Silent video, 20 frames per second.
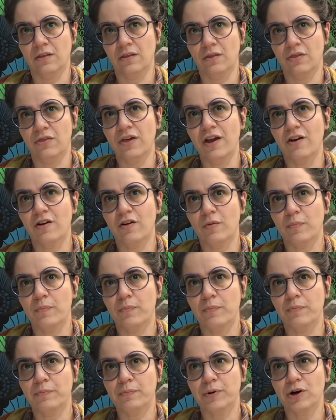they're
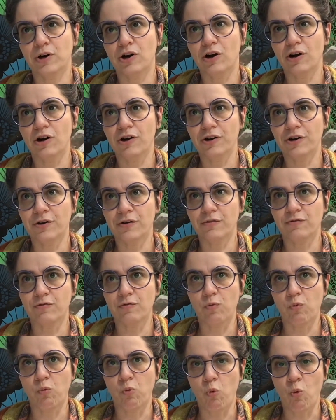part of
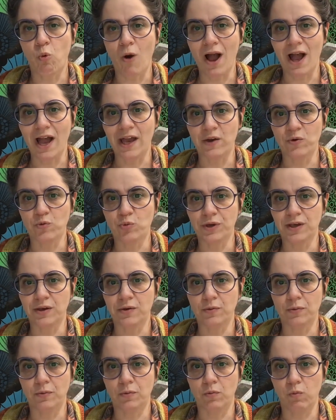why we
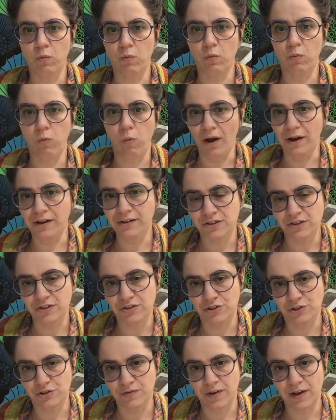want to
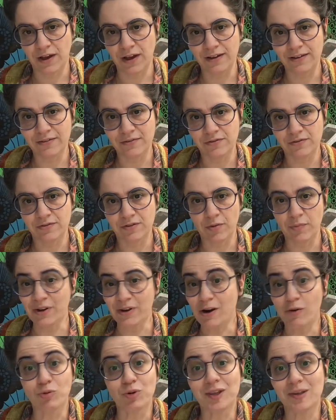survive,
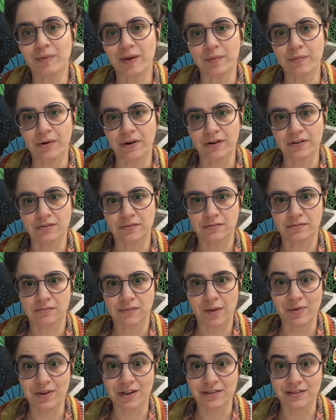a really big part,
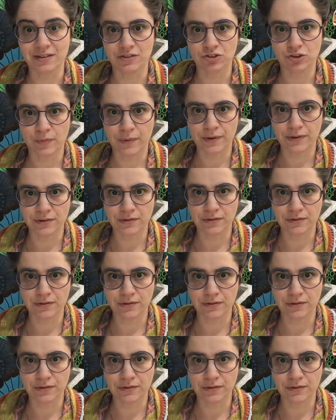maybe an essential. Right.